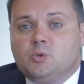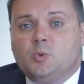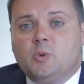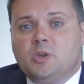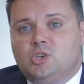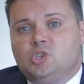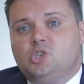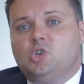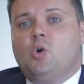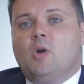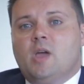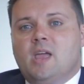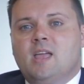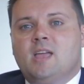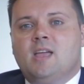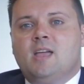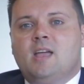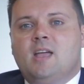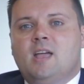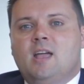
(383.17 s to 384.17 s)
to enjoy
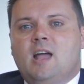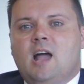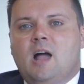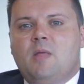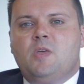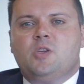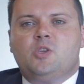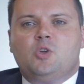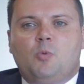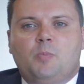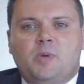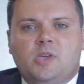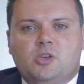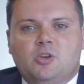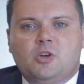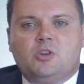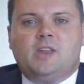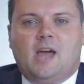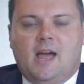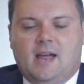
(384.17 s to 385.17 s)
and that you'll be
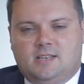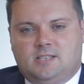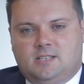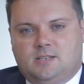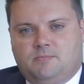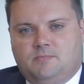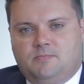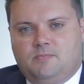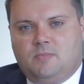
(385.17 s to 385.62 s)
good at.